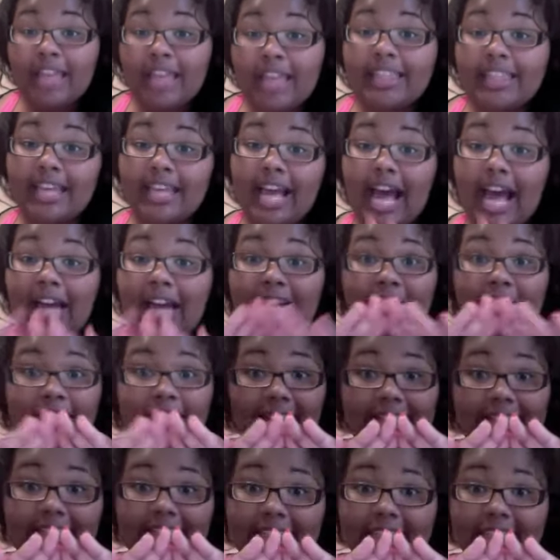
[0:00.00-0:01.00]
the kind of,
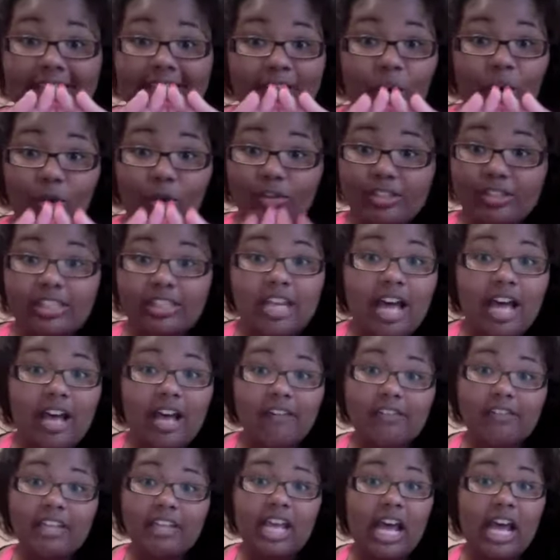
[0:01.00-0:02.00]
like, this whole
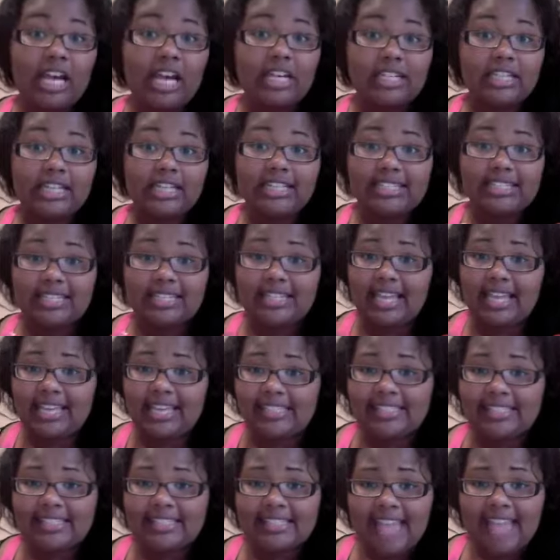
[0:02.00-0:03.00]
stuff, the kind of things that they
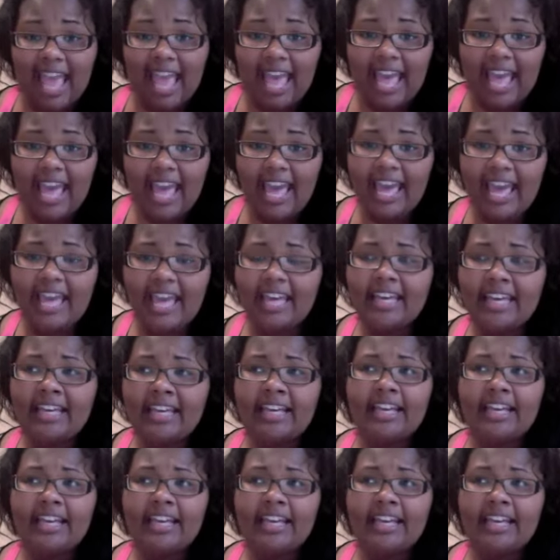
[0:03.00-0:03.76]
say,